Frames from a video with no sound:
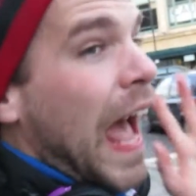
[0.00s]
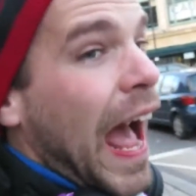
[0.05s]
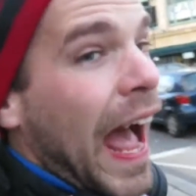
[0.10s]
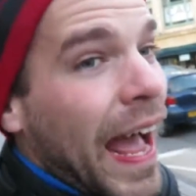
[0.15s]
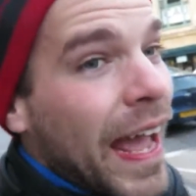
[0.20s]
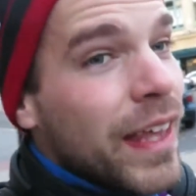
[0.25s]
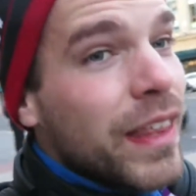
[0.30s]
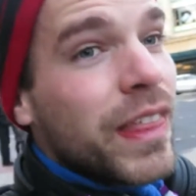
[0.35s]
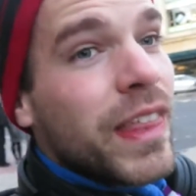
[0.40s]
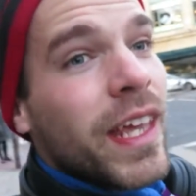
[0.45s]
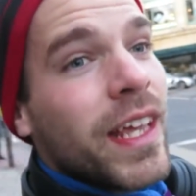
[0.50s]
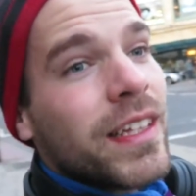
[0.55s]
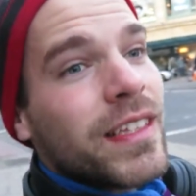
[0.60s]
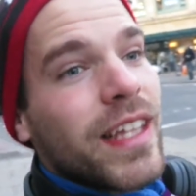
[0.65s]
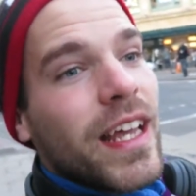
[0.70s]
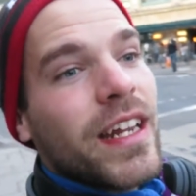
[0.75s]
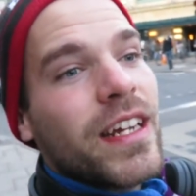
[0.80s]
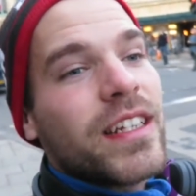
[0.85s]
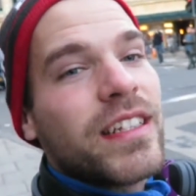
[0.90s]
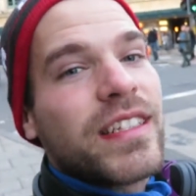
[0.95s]
I think
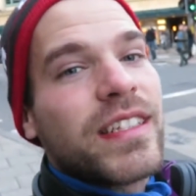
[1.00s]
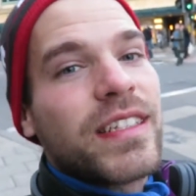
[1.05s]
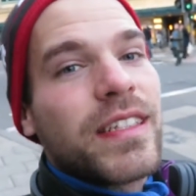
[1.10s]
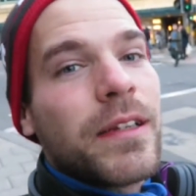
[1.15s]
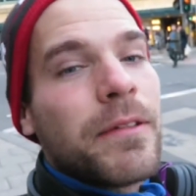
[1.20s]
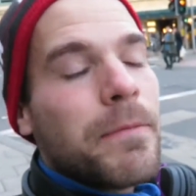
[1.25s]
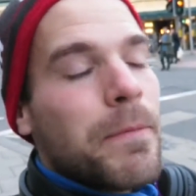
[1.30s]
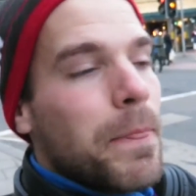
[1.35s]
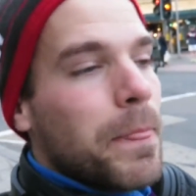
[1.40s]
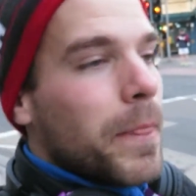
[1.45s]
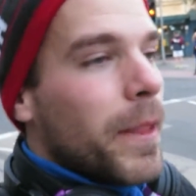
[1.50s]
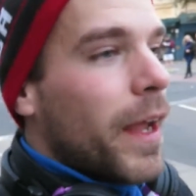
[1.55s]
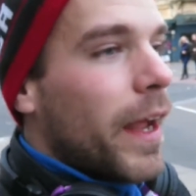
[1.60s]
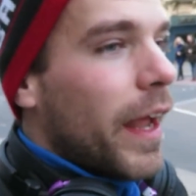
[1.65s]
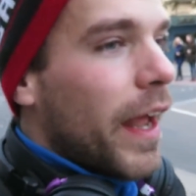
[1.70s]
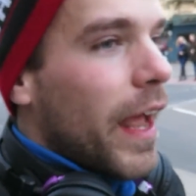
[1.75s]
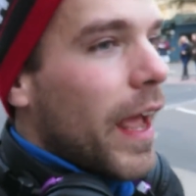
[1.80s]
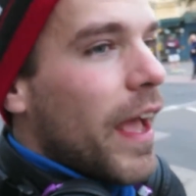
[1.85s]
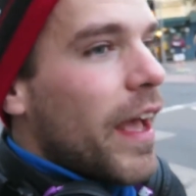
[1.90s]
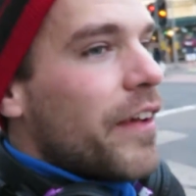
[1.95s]
that is
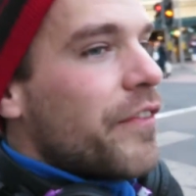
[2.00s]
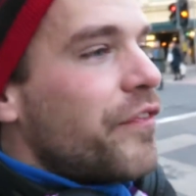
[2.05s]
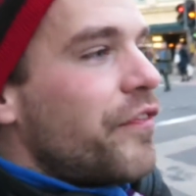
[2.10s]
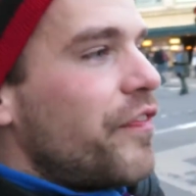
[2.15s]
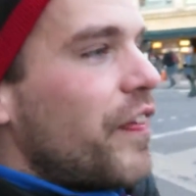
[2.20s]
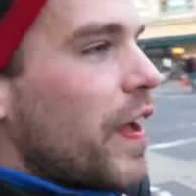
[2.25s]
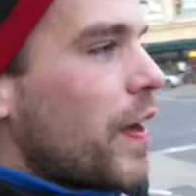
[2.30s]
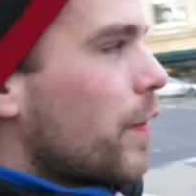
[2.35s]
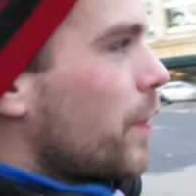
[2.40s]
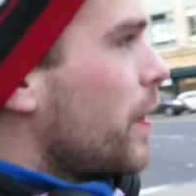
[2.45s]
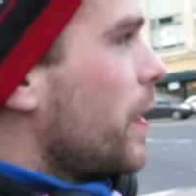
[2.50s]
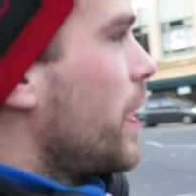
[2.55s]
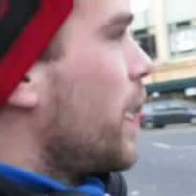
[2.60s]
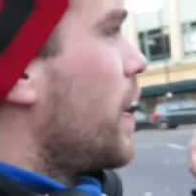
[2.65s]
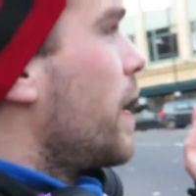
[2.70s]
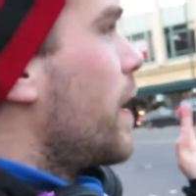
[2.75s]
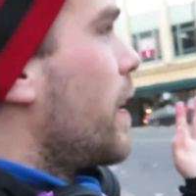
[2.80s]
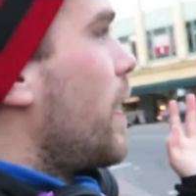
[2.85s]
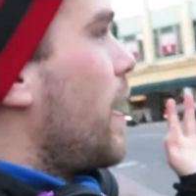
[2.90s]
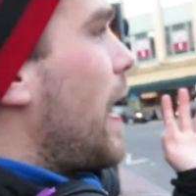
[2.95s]
a
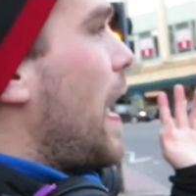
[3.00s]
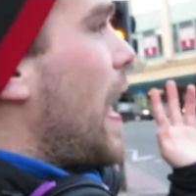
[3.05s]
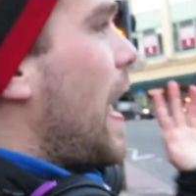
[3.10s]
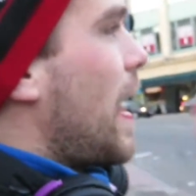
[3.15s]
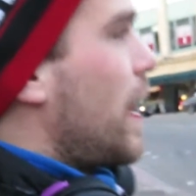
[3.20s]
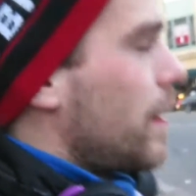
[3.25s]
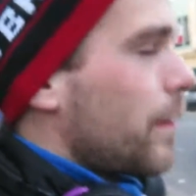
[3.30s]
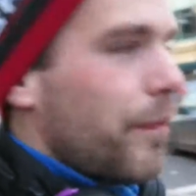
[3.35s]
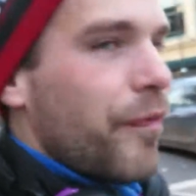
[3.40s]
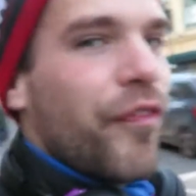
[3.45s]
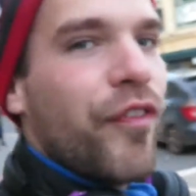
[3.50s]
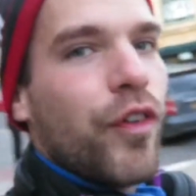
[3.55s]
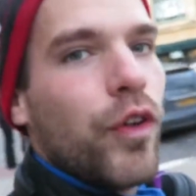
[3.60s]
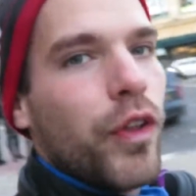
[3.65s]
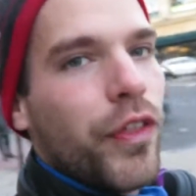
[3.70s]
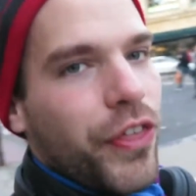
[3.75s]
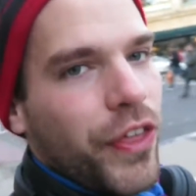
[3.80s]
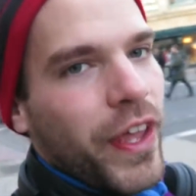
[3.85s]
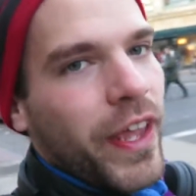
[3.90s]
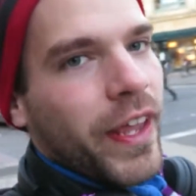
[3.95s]
very
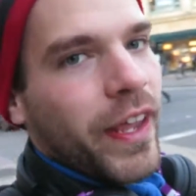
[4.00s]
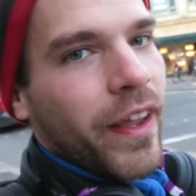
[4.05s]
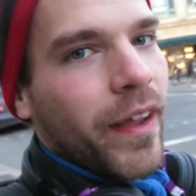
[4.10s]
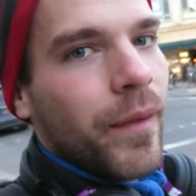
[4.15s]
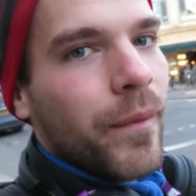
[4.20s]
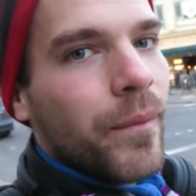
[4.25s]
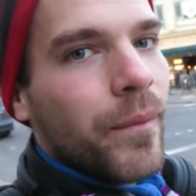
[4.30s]
helpful thing.